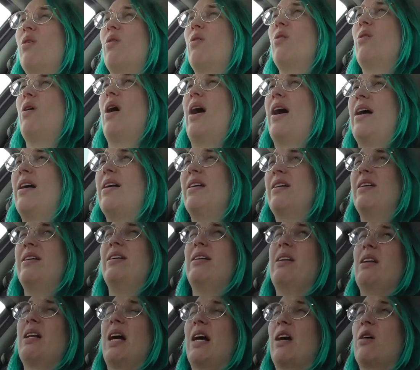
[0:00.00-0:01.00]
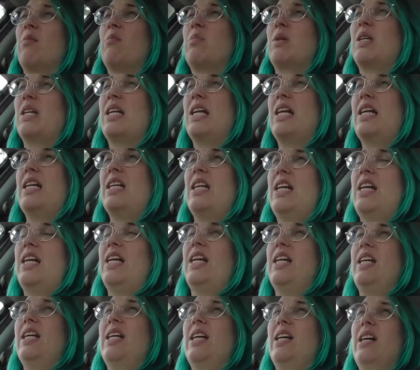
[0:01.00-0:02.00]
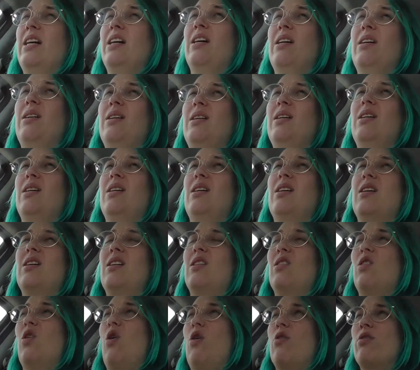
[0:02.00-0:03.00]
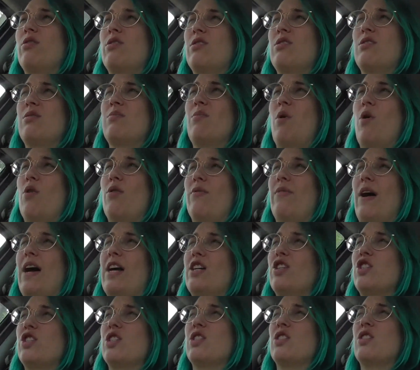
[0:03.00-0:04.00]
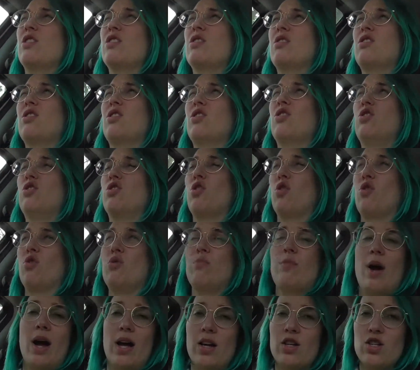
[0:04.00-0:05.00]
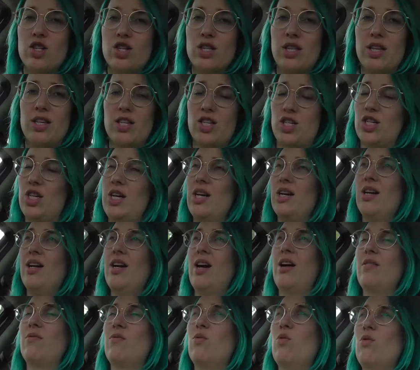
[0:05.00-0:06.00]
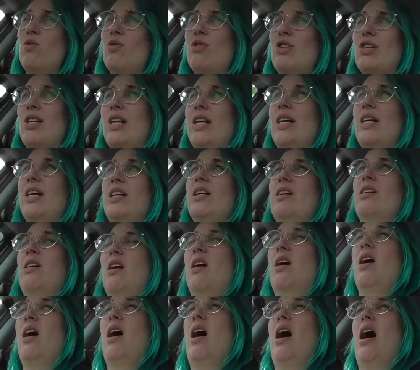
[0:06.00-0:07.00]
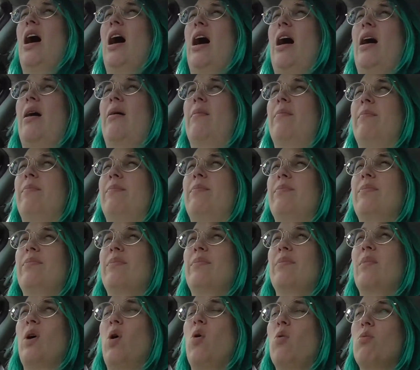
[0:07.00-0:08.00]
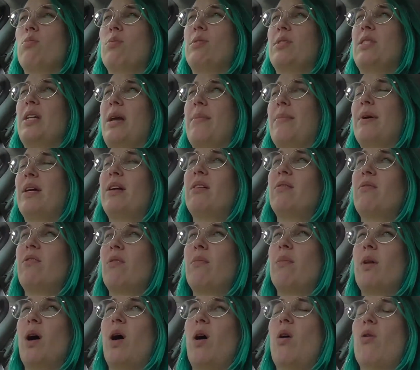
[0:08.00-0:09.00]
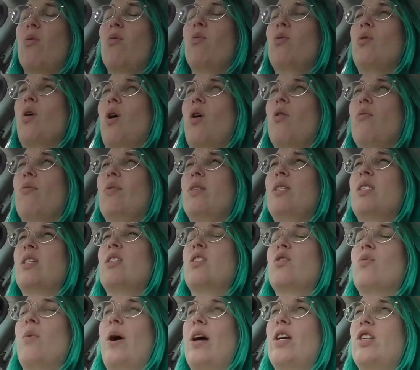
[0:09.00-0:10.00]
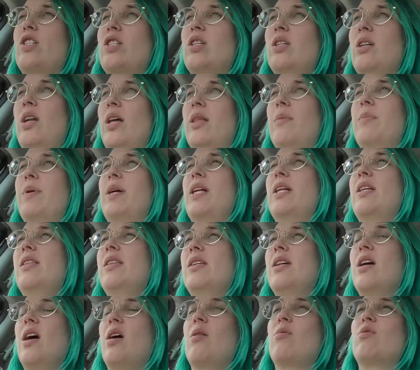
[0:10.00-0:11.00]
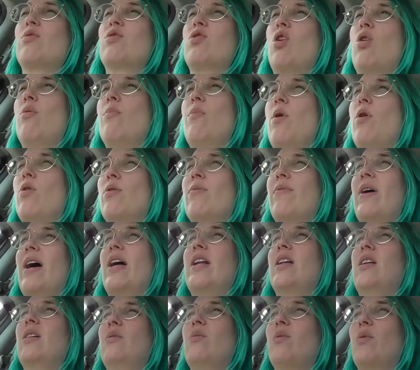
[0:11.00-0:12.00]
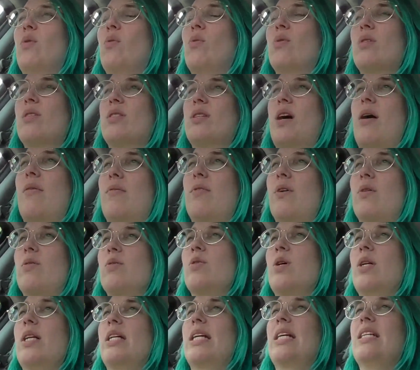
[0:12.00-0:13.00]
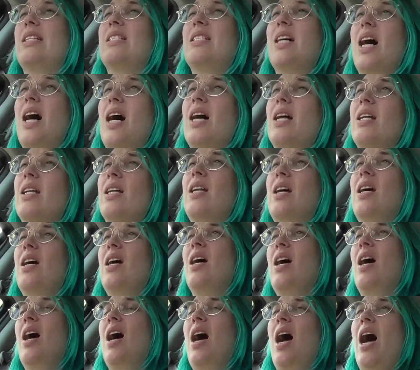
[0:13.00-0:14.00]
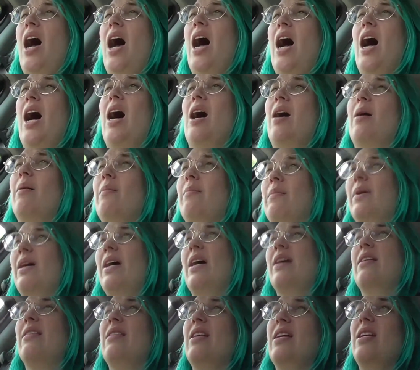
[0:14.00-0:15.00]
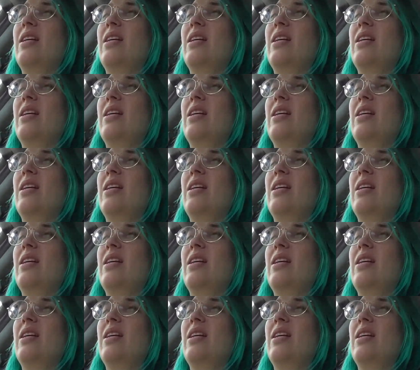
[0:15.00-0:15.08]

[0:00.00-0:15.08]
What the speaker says: I like completely lost motivation to do much this year, unfortunately. All stemming from the whole COVID situation. At the beginning of the year, I was so motivated with all the stuff that I was going to get done, and